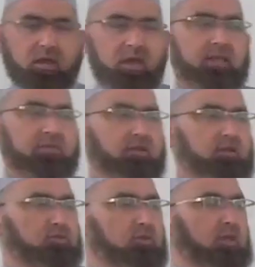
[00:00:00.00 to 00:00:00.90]
and then
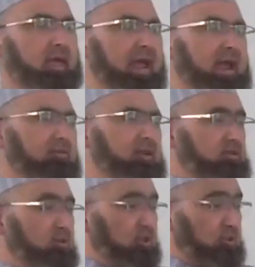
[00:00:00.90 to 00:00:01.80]
Rasulullah
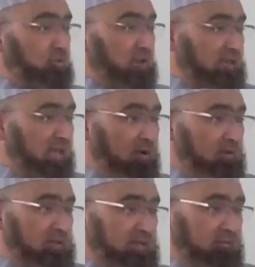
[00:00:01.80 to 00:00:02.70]
addressed those
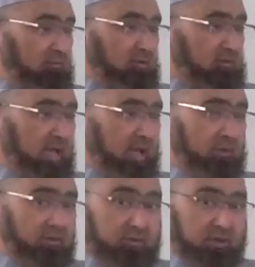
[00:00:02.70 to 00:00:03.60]
3,000
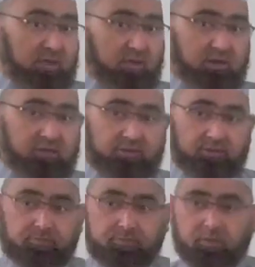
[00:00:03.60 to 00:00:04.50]
Sahaba, 3,000 of
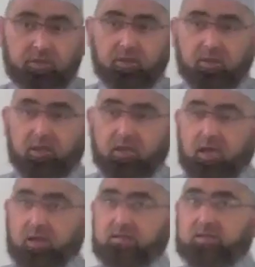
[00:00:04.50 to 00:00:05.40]
them.
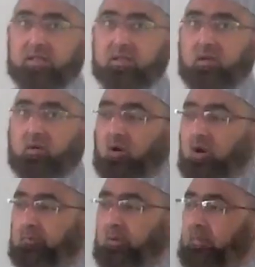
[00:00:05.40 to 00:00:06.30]
And he said that,
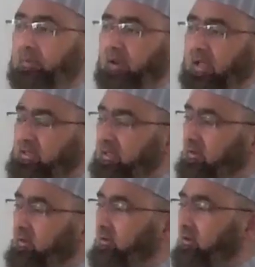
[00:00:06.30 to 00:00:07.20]
oh people,
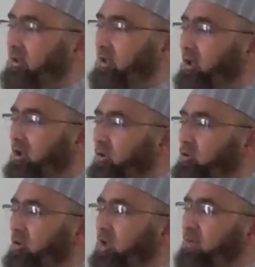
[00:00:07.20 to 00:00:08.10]
listen,
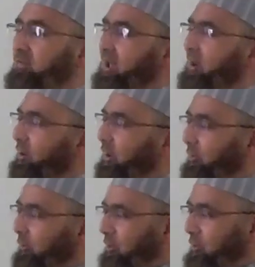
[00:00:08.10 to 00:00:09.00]
today we are
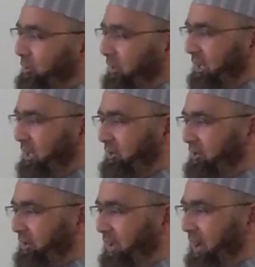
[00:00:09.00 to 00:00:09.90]
all going to
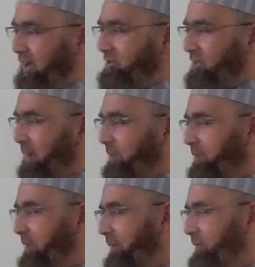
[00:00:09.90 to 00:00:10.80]
eat at Jabir
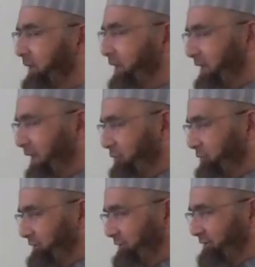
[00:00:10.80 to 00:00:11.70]
ibn Abdullah's house.